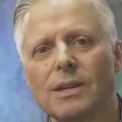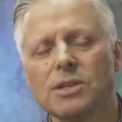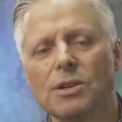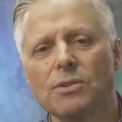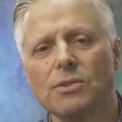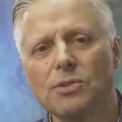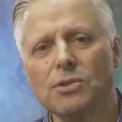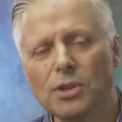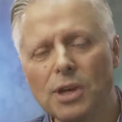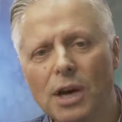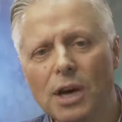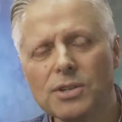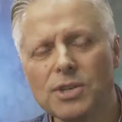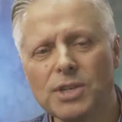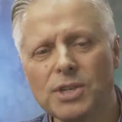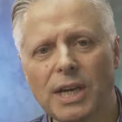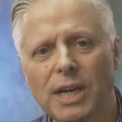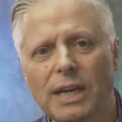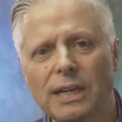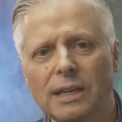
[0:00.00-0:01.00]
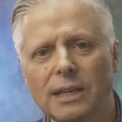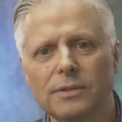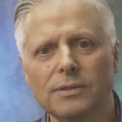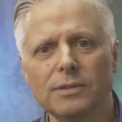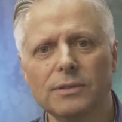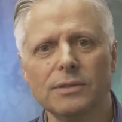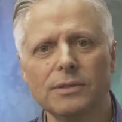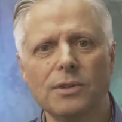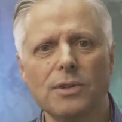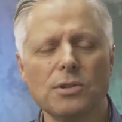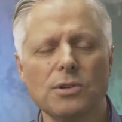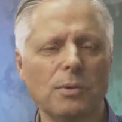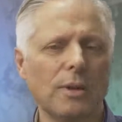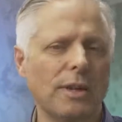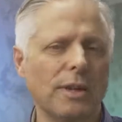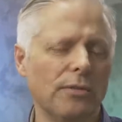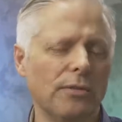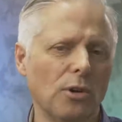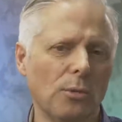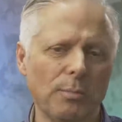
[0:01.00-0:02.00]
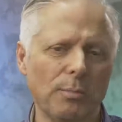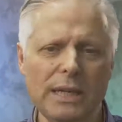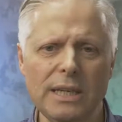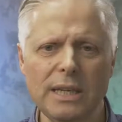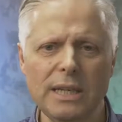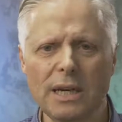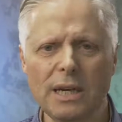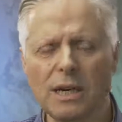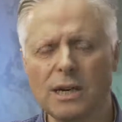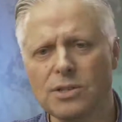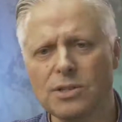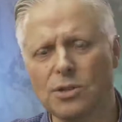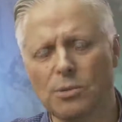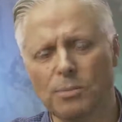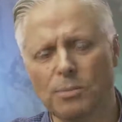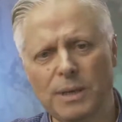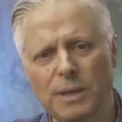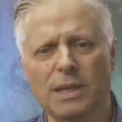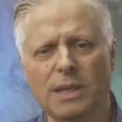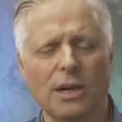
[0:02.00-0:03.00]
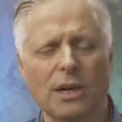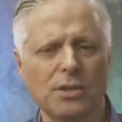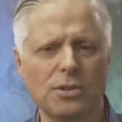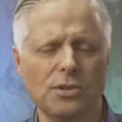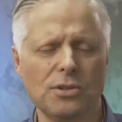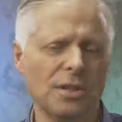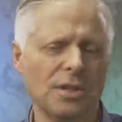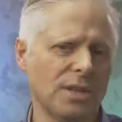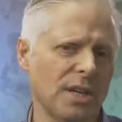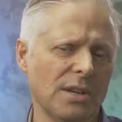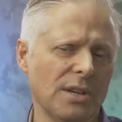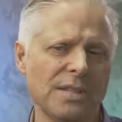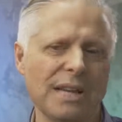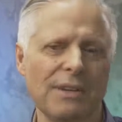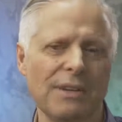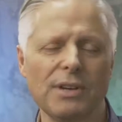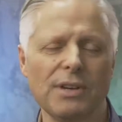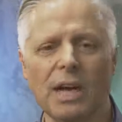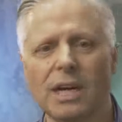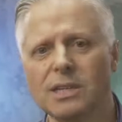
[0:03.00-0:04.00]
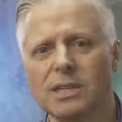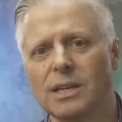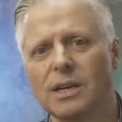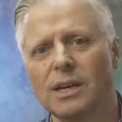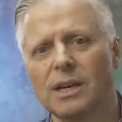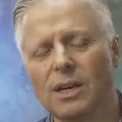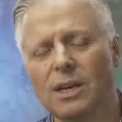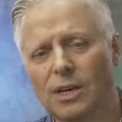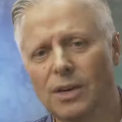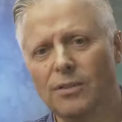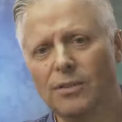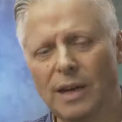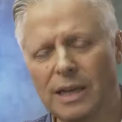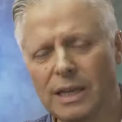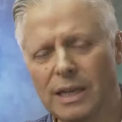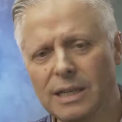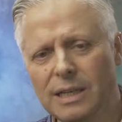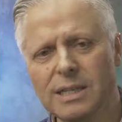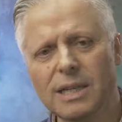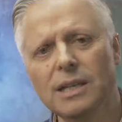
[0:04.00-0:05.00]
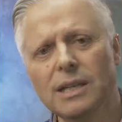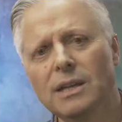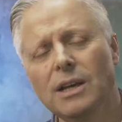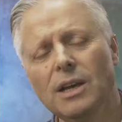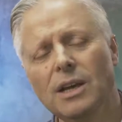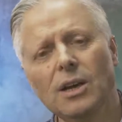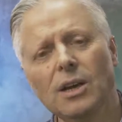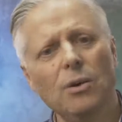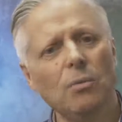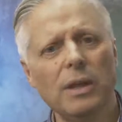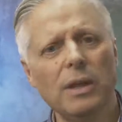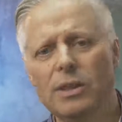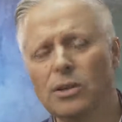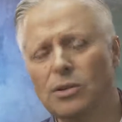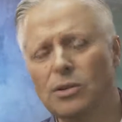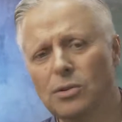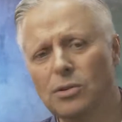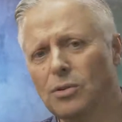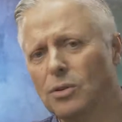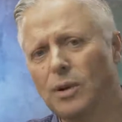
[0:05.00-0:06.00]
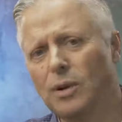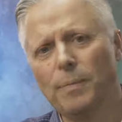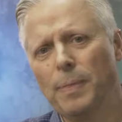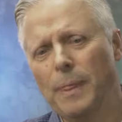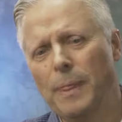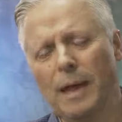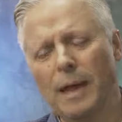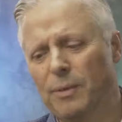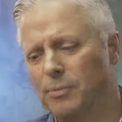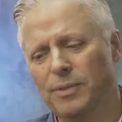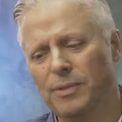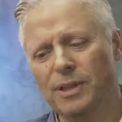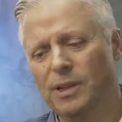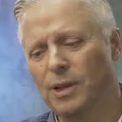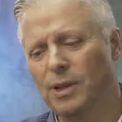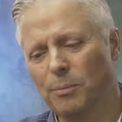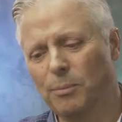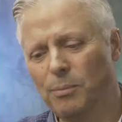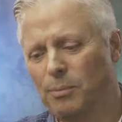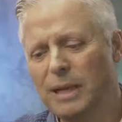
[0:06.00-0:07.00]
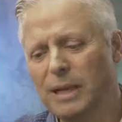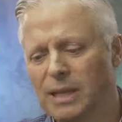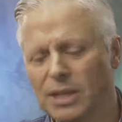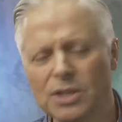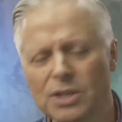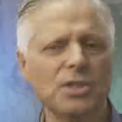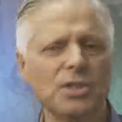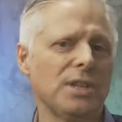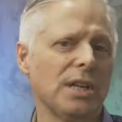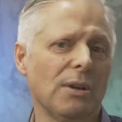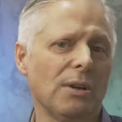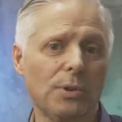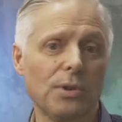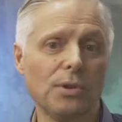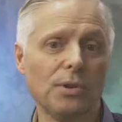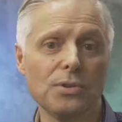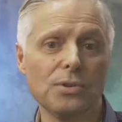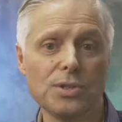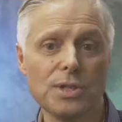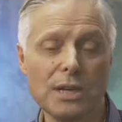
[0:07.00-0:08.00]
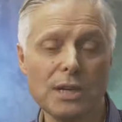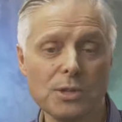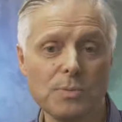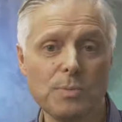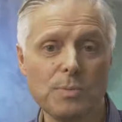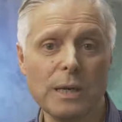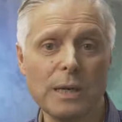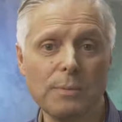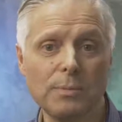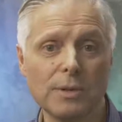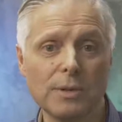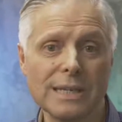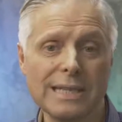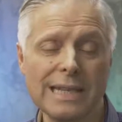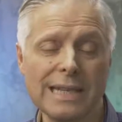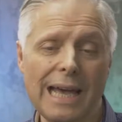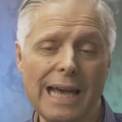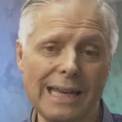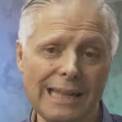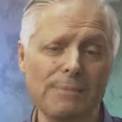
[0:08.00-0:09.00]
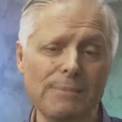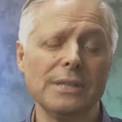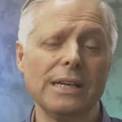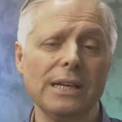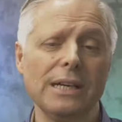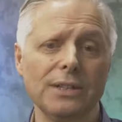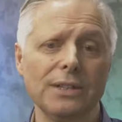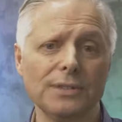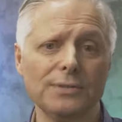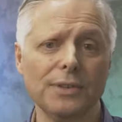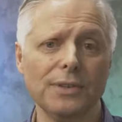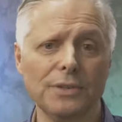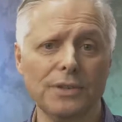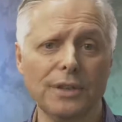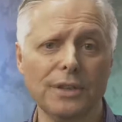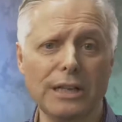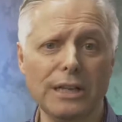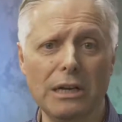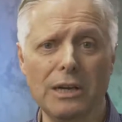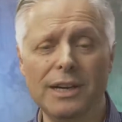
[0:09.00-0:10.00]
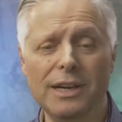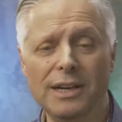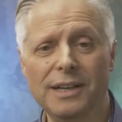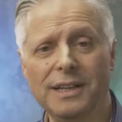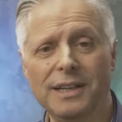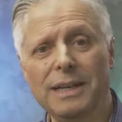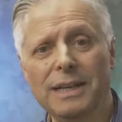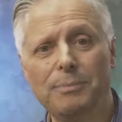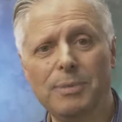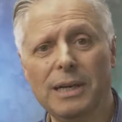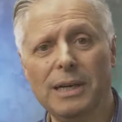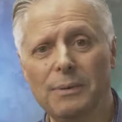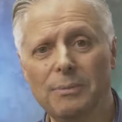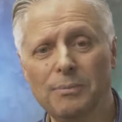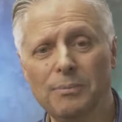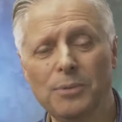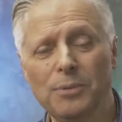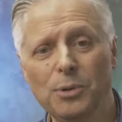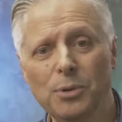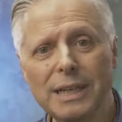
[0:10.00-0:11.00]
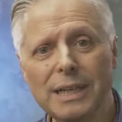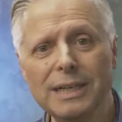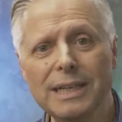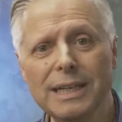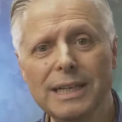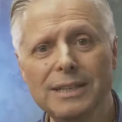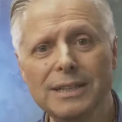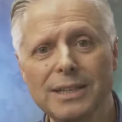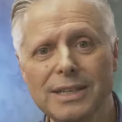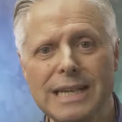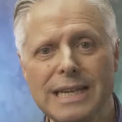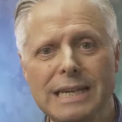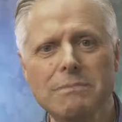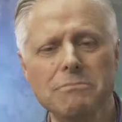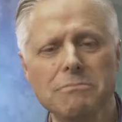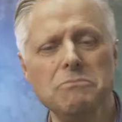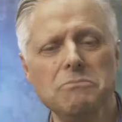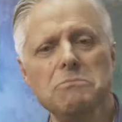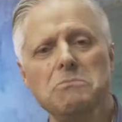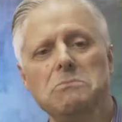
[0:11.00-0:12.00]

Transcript: So you can't scale it. So whether you've got BDRs using Sales Navigator via LinkedIn, whether you're beating a stick with your salespeople and getting them to get on the phone, and they become all indignant and say,